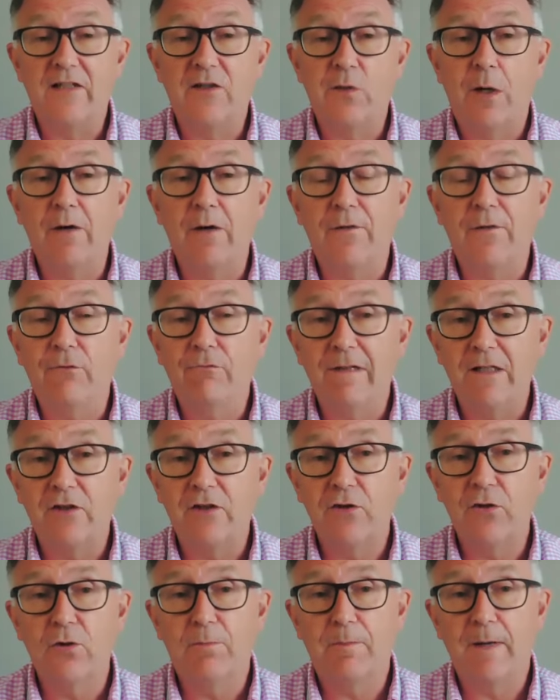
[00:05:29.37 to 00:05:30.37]
So I often
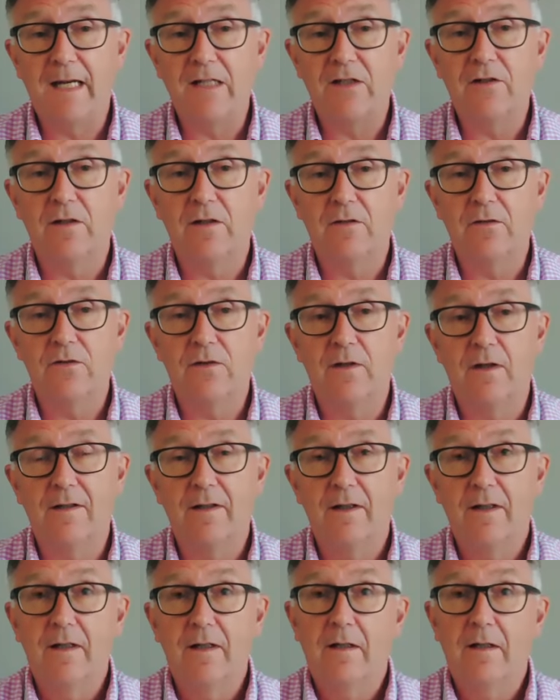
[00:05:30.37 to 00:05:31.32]
reassure patients that